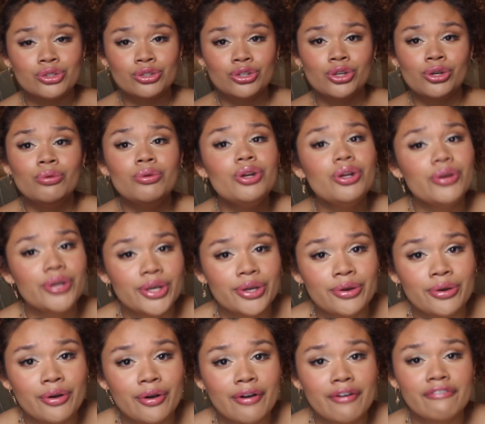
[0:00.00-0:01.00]
You do
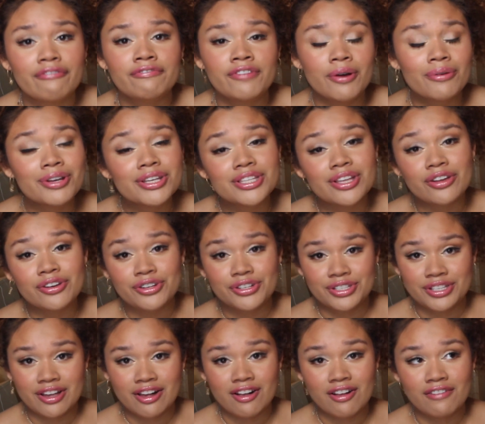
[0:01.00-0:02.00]
you. Focus on
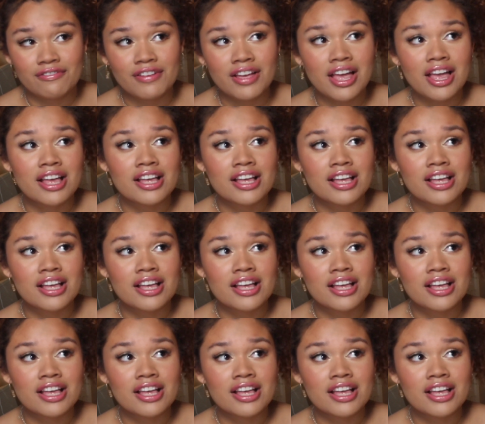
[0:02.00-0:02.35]
yourself.